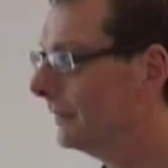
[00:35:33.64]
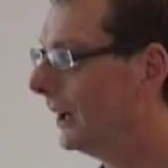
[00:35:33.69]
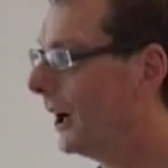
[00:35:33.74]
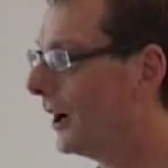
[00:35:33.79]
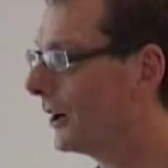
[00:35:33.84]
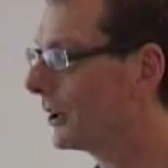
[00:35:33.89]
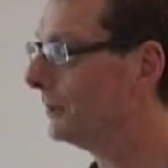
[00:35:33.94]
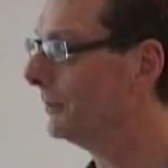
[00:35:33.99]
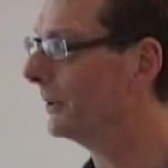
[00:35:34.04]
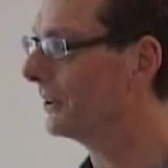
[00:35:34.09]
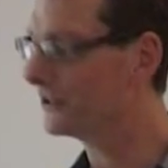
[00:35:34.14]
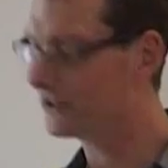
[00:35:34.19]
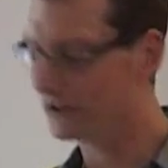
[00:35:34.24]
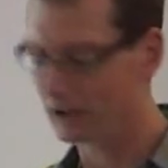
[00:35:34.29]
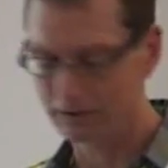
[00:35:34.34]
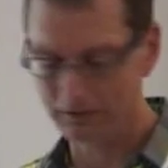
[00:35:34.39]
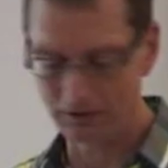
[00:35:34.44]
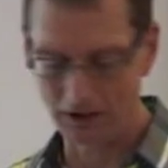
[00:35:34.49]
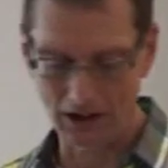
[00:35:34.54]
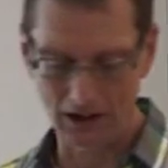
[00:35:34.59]
argument
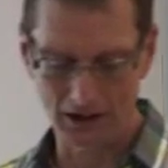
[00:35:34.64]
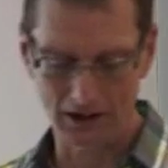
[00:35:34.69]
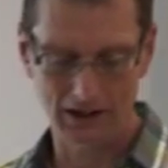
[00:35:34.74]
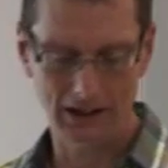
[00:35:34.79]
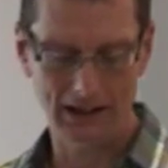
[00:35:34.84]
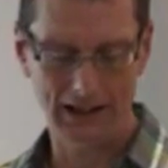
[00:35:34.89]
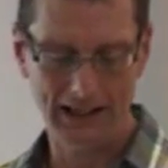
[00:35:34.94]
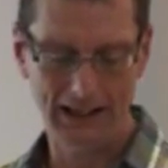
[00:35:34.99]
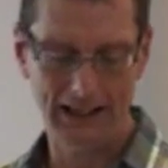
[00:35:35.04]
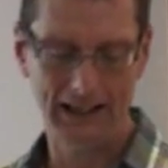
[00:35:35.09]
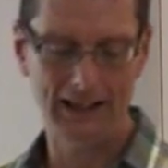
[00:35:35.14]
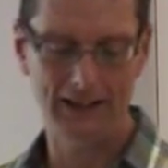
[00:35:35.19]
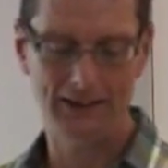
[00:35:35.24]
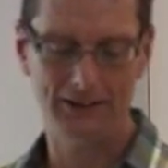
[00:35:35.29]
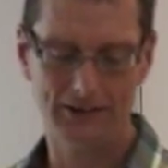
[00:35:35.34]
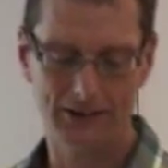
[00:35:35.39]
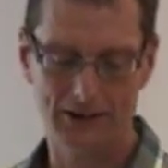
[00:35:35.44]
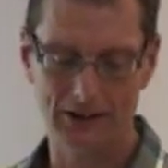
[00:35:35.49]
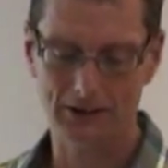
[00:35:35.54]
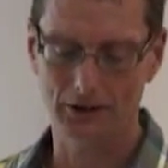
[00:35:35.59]
so far
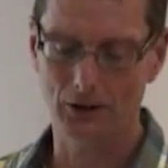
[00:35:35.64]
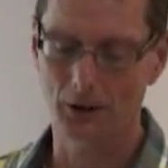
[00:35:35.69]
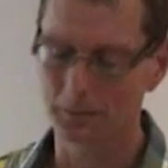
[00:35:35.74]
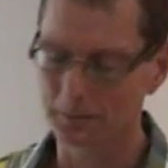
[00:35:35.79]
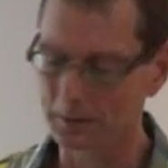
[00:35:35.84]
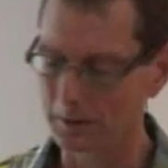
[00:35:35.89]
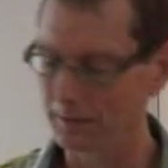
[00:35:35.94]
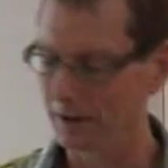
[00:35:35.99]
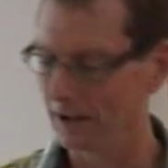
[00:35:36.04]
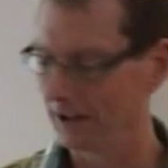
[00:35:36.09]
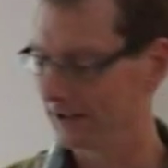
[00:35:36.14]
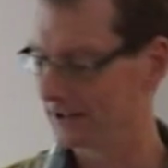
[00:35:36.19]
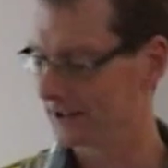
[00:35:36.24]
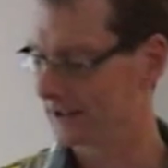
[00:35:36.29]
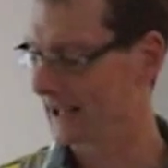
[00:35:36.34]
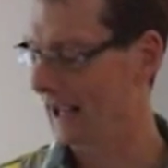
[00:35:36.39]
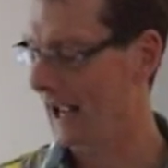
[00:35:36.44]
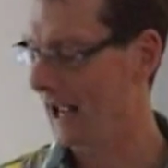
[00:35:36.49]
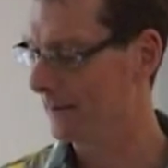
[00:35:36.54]
is that compromise